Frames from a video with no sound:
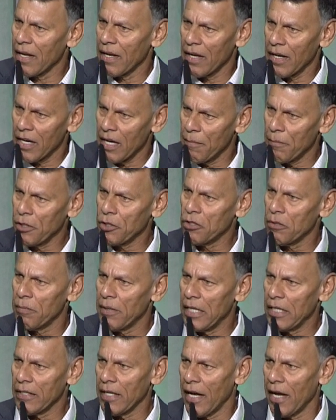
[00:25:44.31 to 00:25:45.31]
coming to
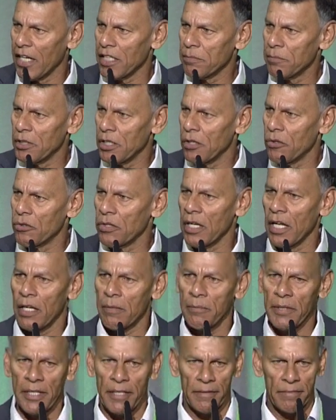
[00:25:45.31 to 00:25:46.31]
me to ask me to go to that
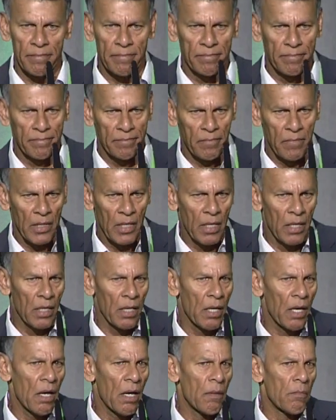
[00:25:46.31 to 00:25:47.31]
meeting.
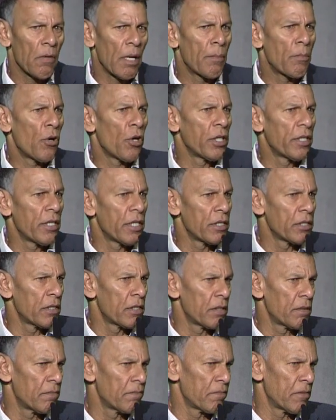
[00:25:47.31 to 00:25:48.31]
My point
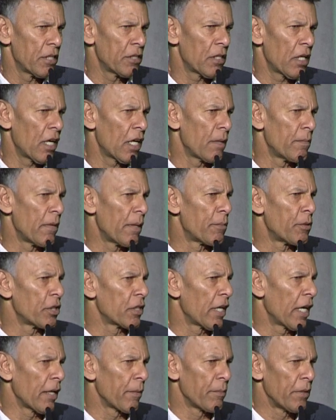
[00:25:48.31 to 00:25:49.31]
is, there's a lot of members
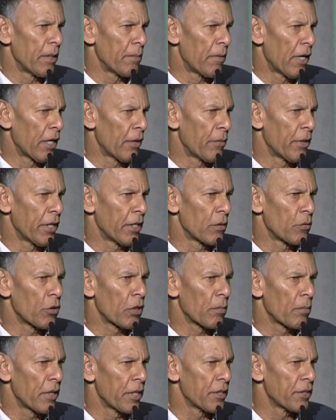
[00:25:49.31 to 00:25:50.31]
like me, by the way, in the
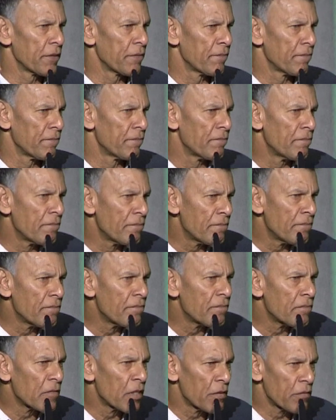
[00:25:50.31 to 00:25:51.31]
workplace.
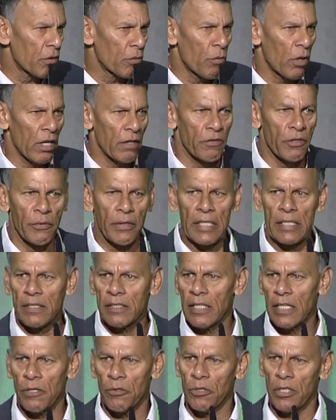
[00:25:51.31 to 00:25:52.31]
For whatever reason,
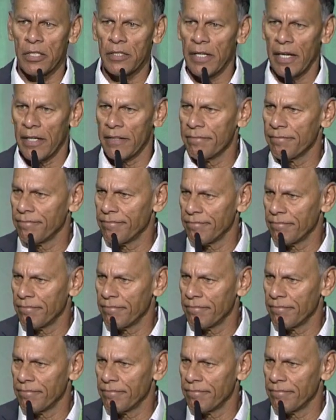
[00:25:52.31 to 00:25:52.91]
they don't attend.